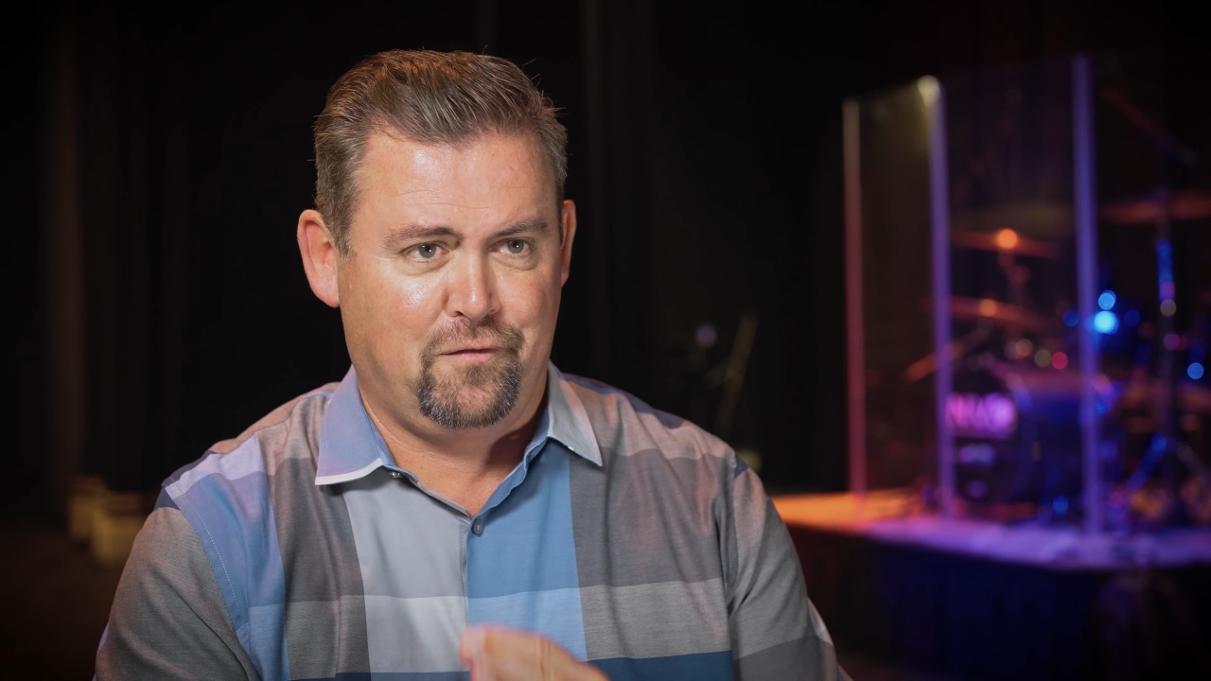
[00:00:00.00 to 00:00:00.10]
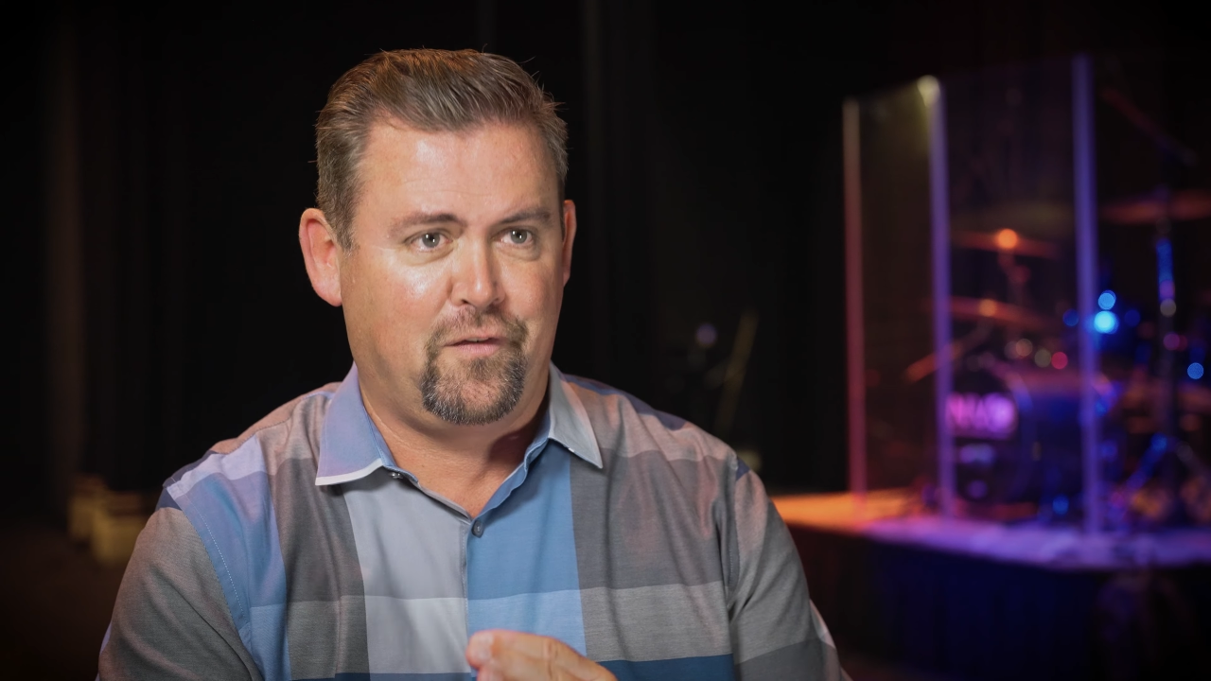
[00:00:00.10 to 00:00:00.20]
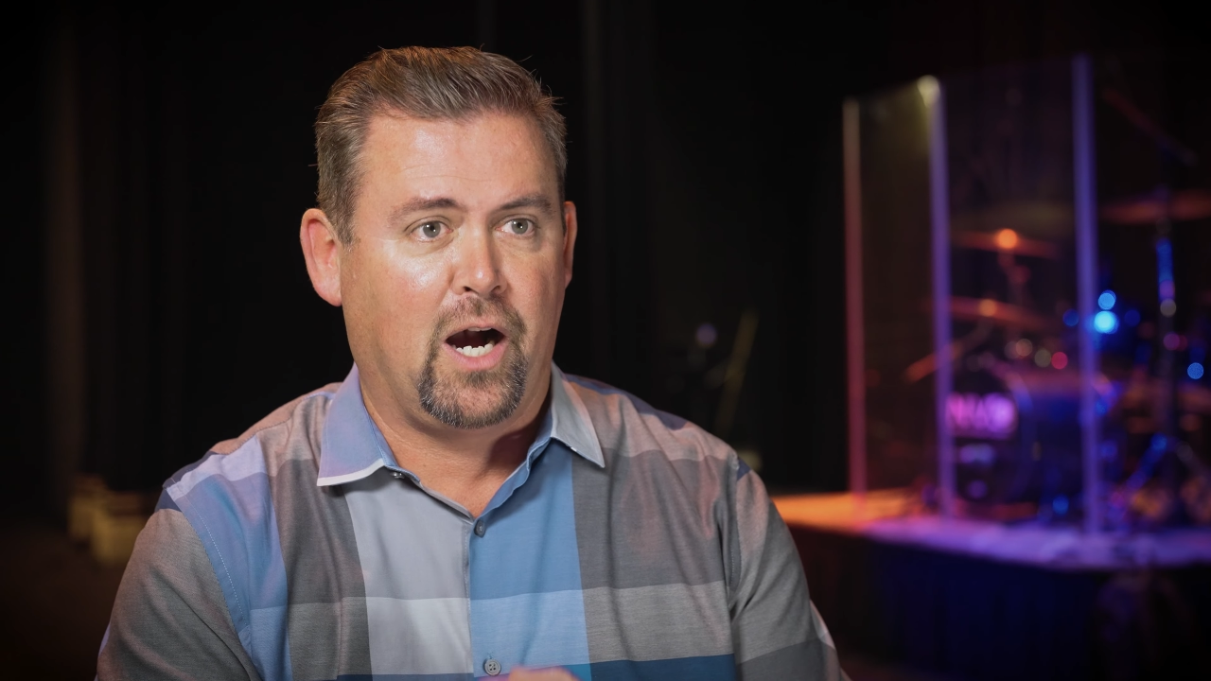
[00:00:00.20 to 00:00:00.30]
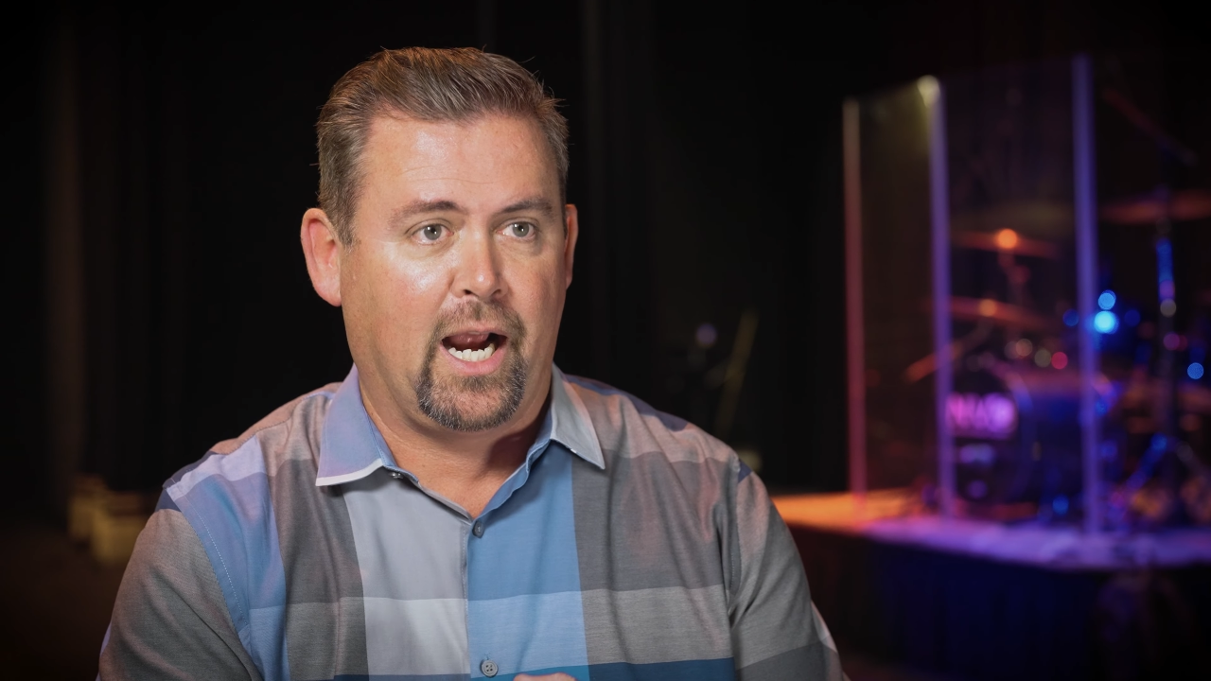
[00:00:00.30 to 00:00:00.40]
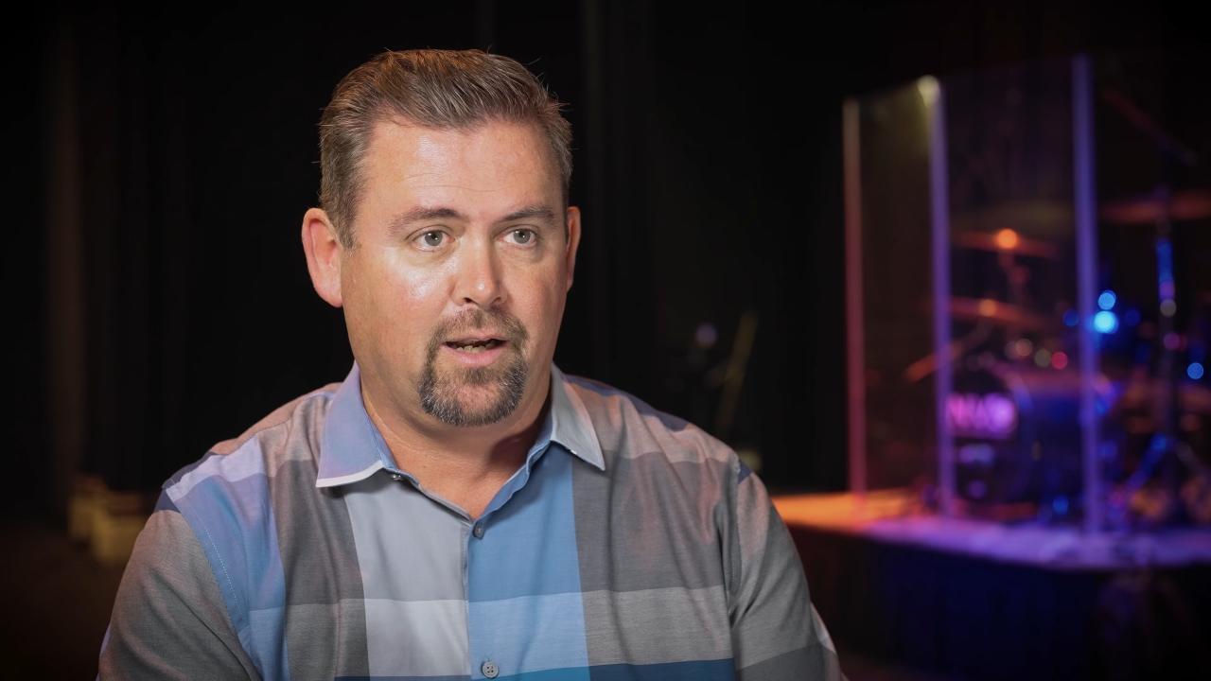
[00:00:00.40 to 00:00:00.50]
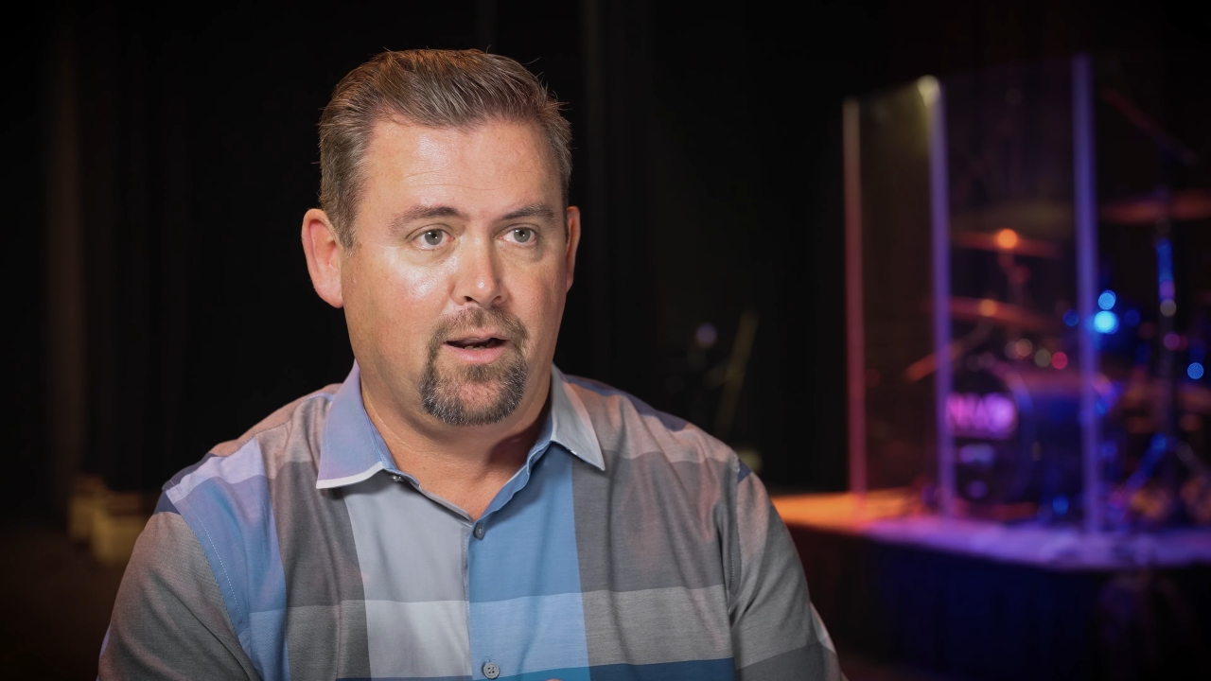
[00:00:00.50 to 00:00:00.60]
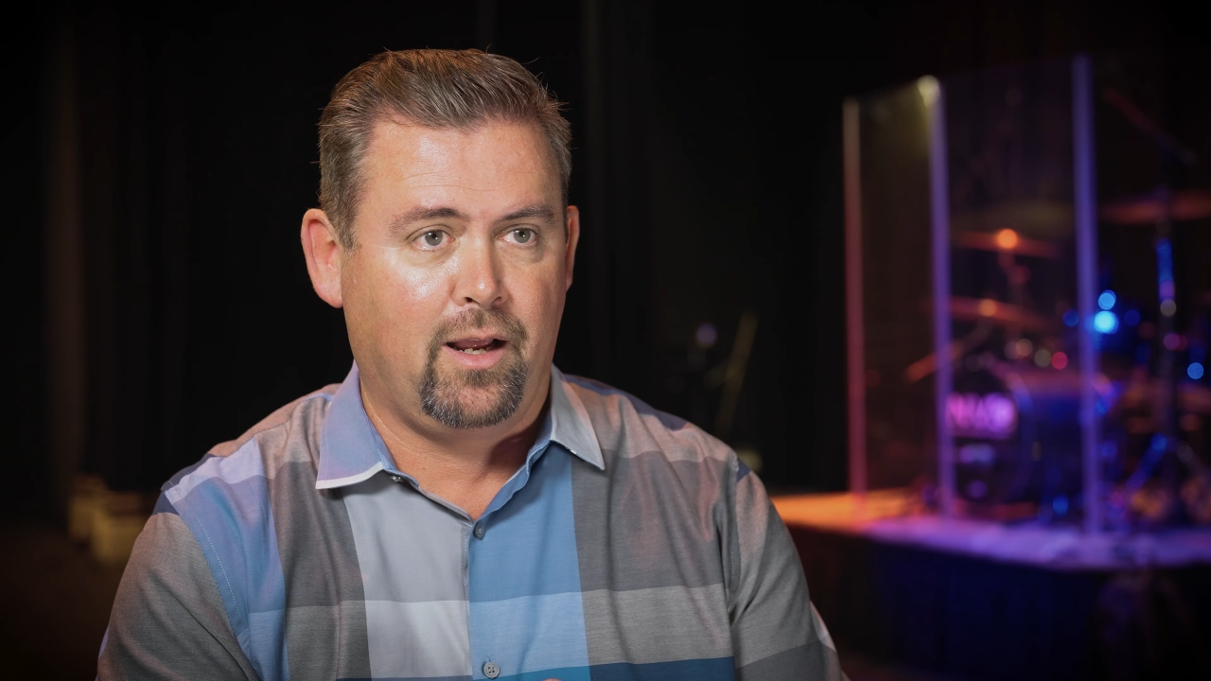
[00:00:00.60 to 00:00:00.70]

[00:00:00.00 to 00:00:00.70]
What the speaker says: to find.